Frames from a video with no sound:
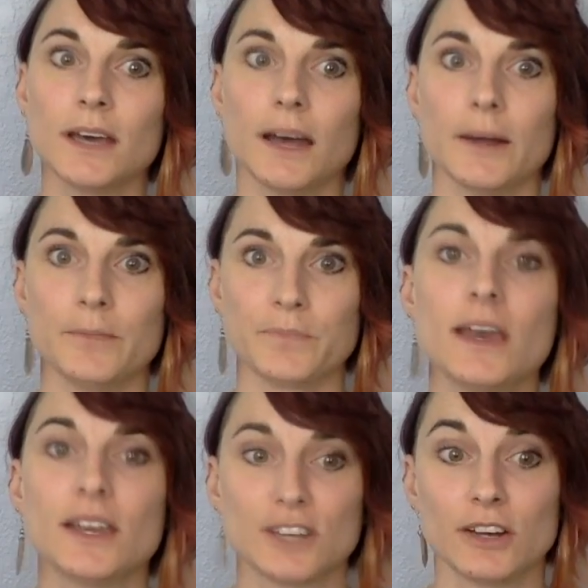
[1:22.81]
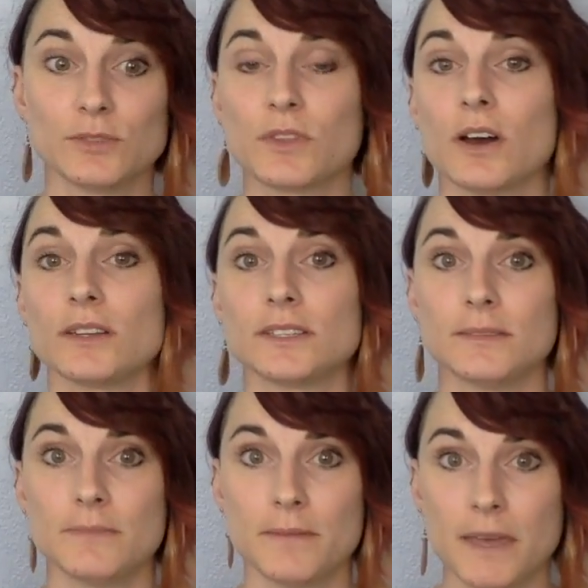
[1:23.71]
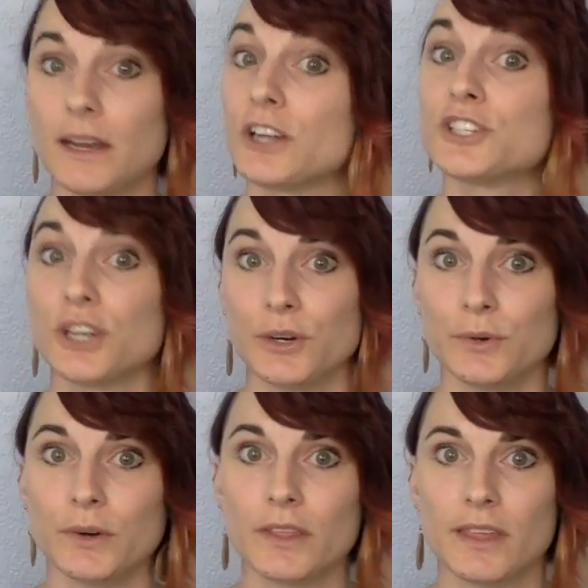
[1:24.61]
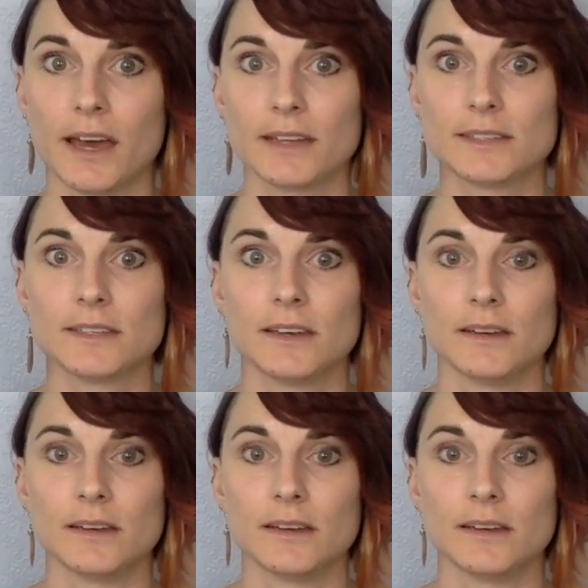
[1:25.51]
A child with autism may not show that